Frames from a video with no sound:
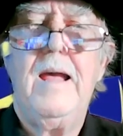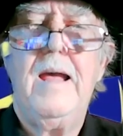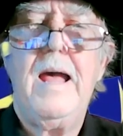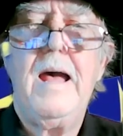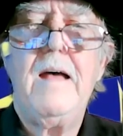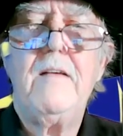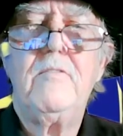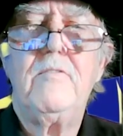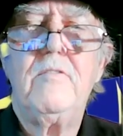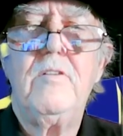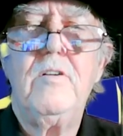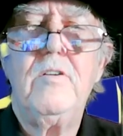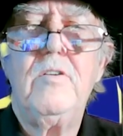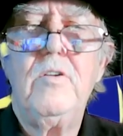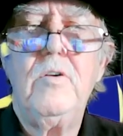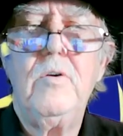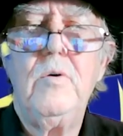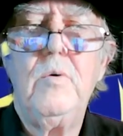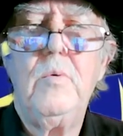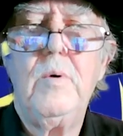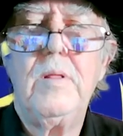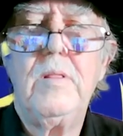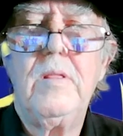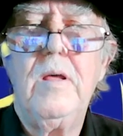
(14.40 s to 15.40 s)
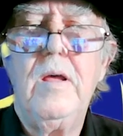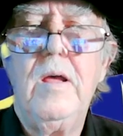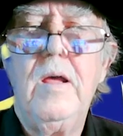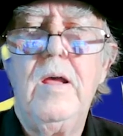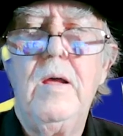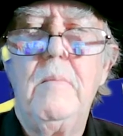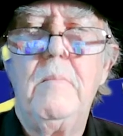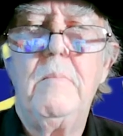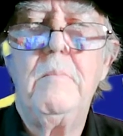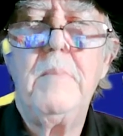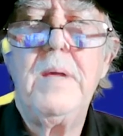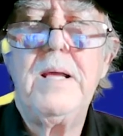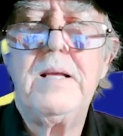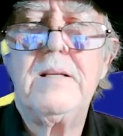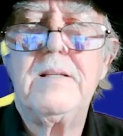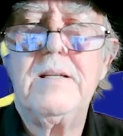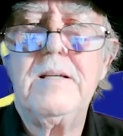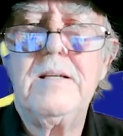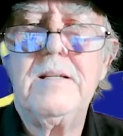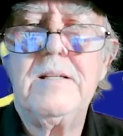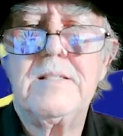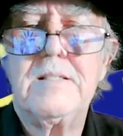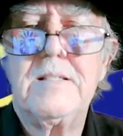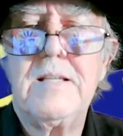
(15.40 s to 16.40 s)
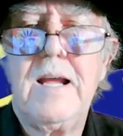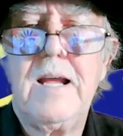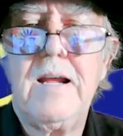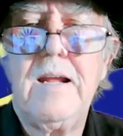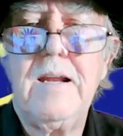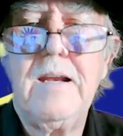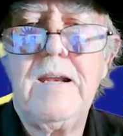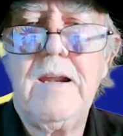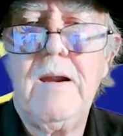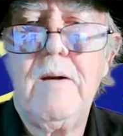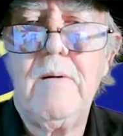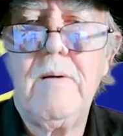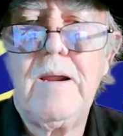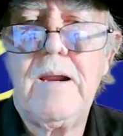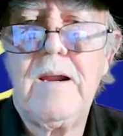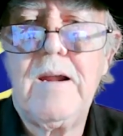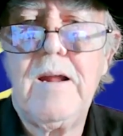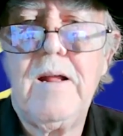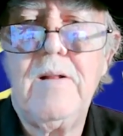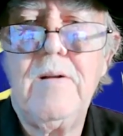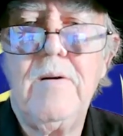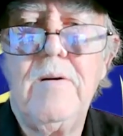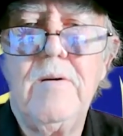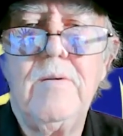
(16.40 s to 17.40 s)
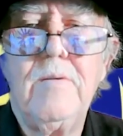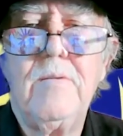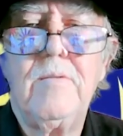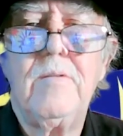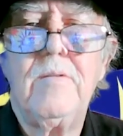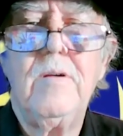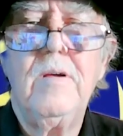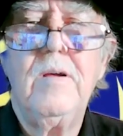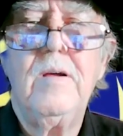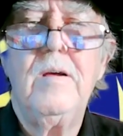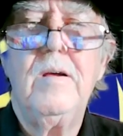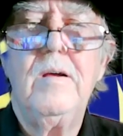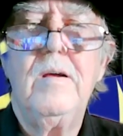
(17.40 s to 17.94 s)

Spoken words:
Has to do with mixing secondary colors,